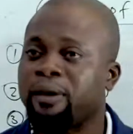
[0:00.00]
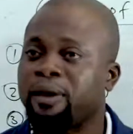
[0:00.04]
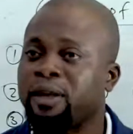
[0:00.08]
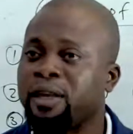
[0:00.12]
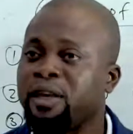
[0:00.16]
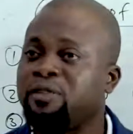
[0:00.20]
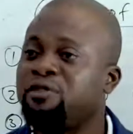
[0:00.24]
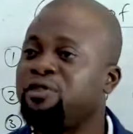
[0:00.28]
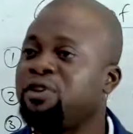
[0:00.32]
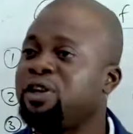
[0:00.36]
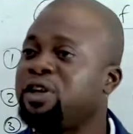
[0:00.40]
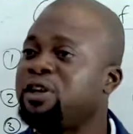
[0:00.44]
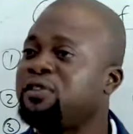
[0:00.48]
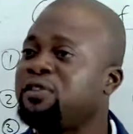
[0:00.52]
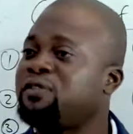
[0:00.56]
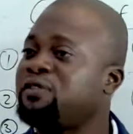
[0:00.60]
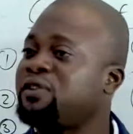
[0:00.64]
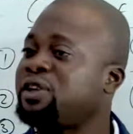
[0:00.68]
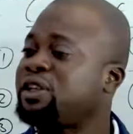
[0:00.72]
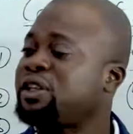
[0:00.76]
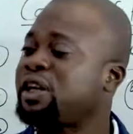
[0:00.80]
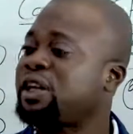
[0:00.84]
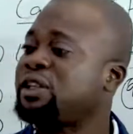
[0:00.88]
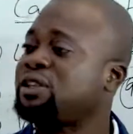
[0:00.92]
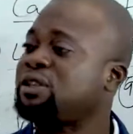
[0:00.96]
Even if
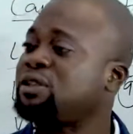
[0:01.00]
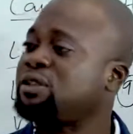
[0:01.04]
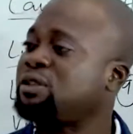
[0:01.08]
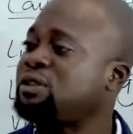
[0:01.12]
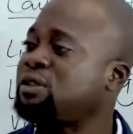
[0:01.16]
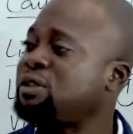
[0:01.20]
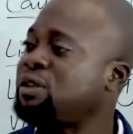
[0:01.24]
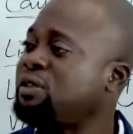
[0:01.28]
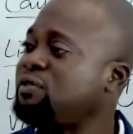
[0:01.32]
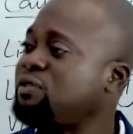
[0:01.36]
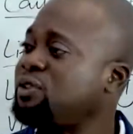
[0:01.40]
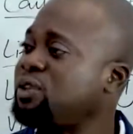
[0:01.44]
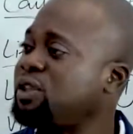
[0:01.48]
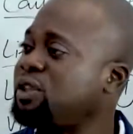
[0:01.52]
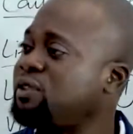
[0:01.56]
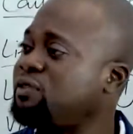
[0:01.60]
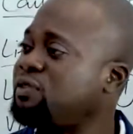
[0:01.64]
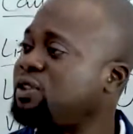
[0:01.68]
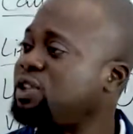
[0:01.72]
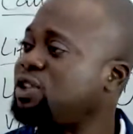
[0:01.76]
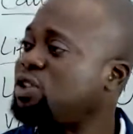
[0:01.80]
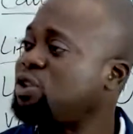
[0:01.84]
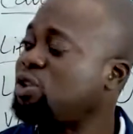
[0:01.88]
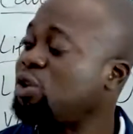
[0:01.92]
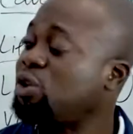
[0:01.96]
it
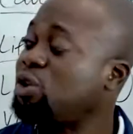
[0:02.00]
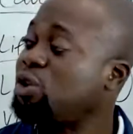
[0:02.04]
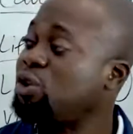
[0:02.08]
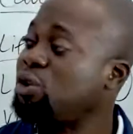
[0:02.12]
is not